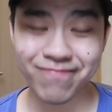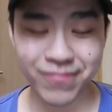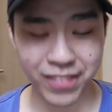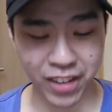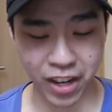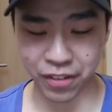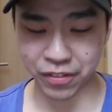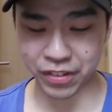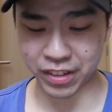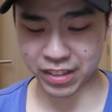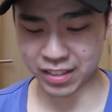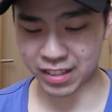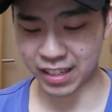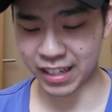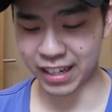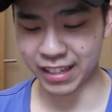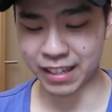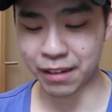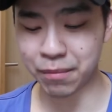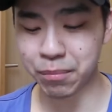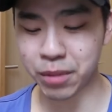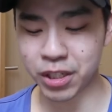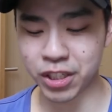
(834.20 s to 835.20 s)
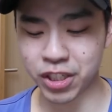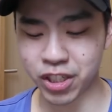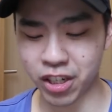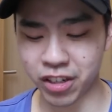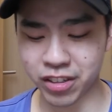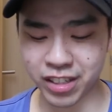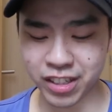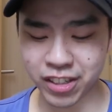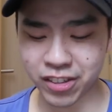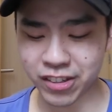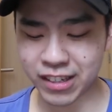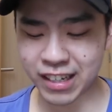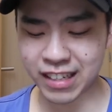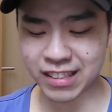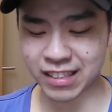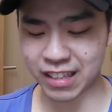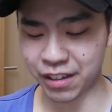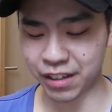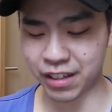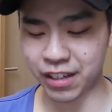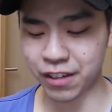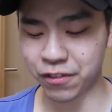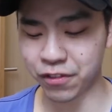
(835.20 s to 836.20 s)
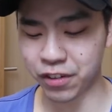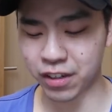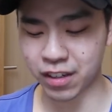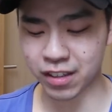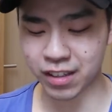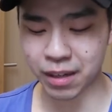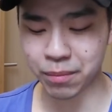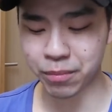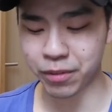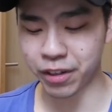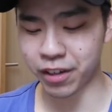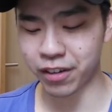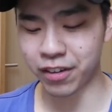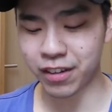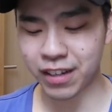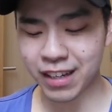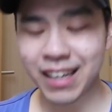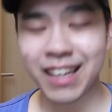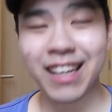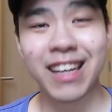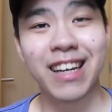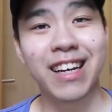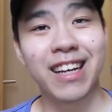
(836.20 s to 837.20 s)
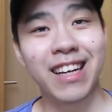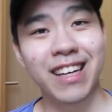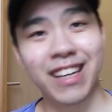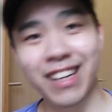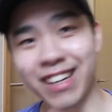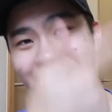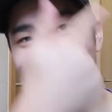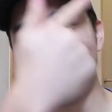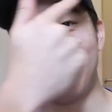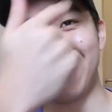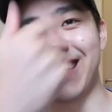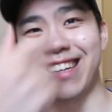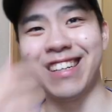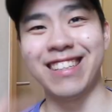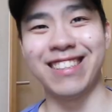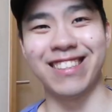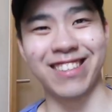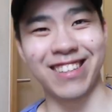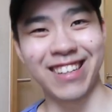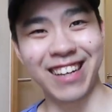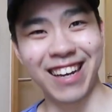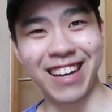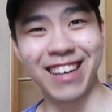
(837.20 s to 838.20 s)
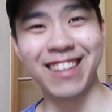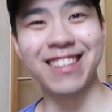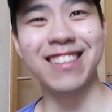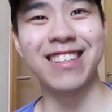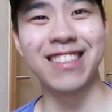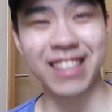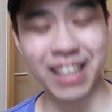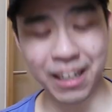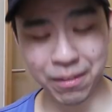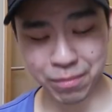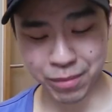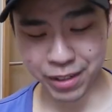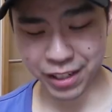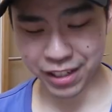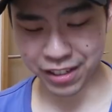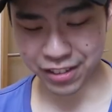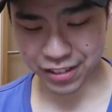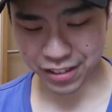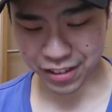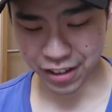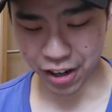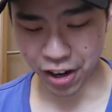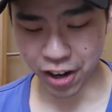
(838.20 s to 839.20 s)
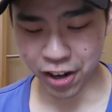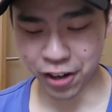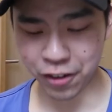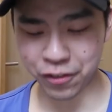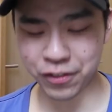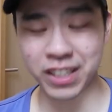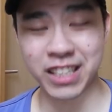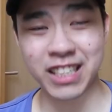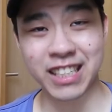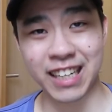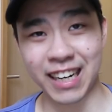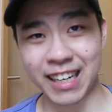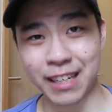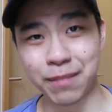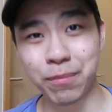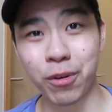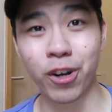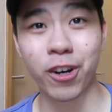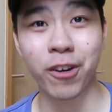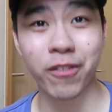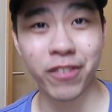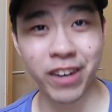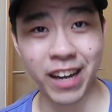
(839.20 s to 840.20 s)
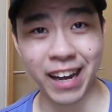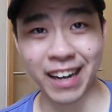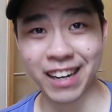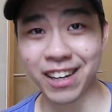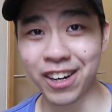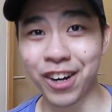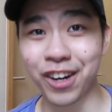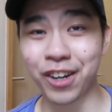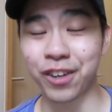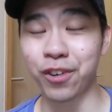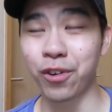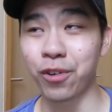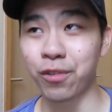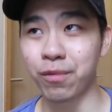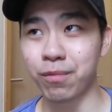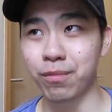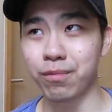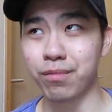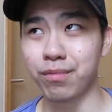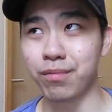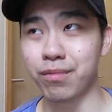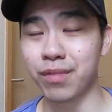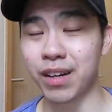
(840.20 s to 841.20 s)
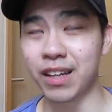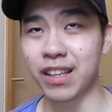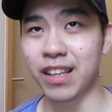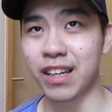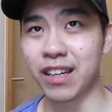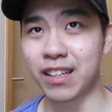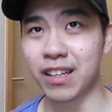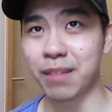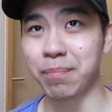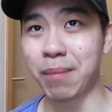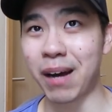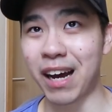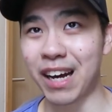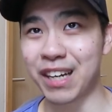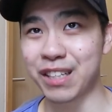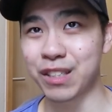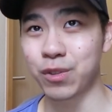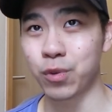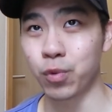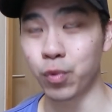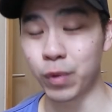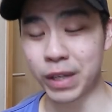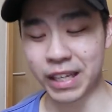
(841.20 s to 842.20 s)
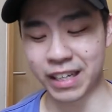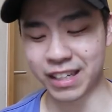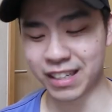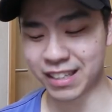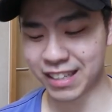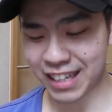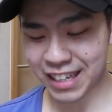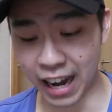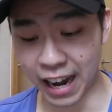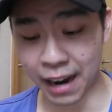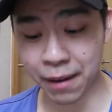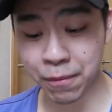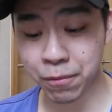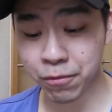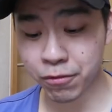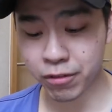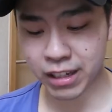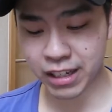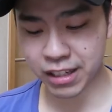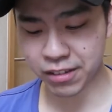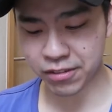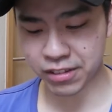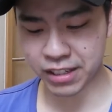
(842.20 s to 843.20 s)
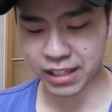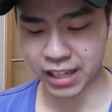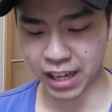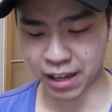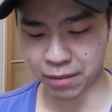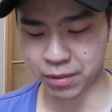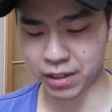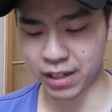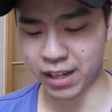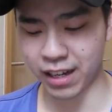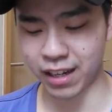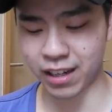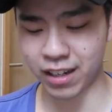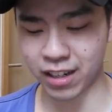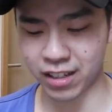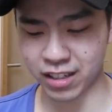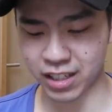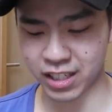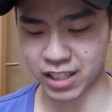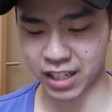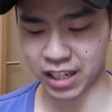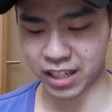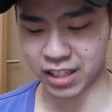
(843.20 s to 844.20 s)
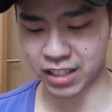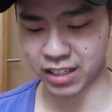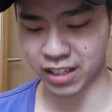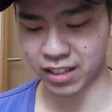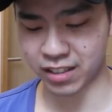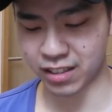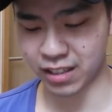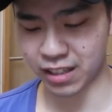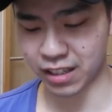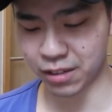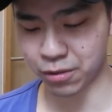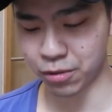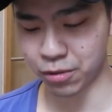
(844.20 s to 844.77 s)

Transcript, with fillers: obviously, I think majority you guys are here for the thumbnail. Here it is, okay? The thumbnail of the shiny Pokemon that I caught I think the past week. I'm really really happy that I got this shiny Chansey. It